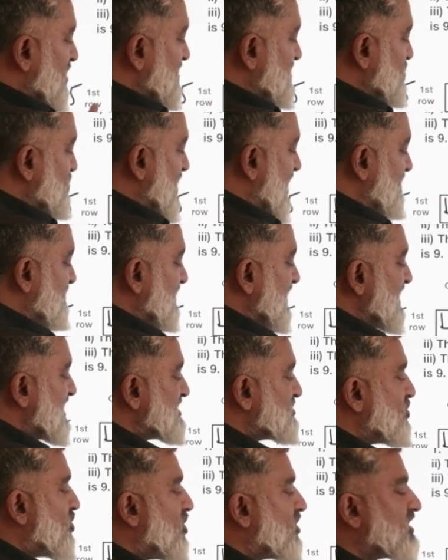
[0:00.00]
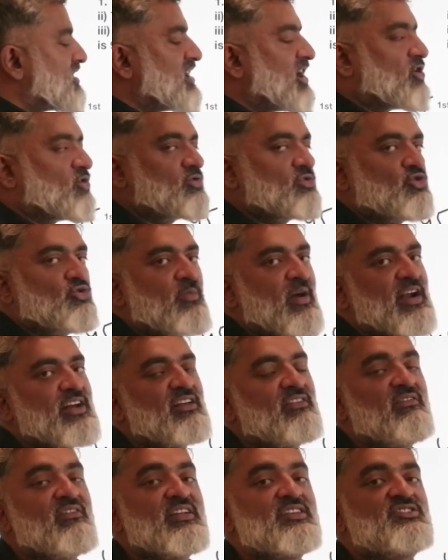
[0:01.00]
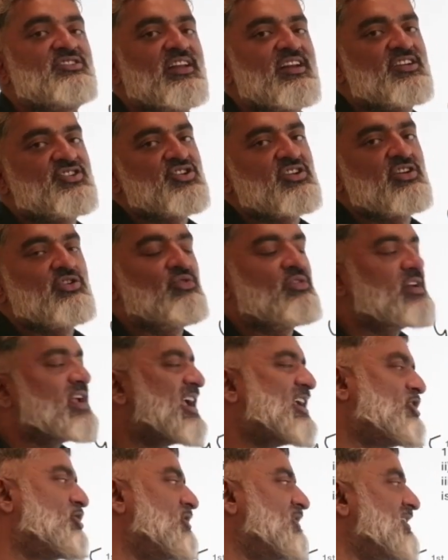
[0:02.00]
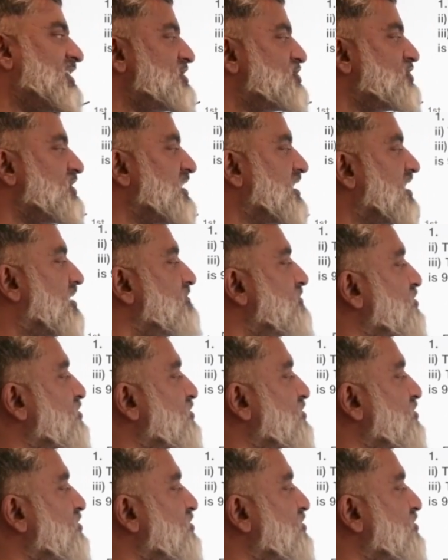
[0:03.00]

you have things locked down, no matter which direction you take, you'll eventually come to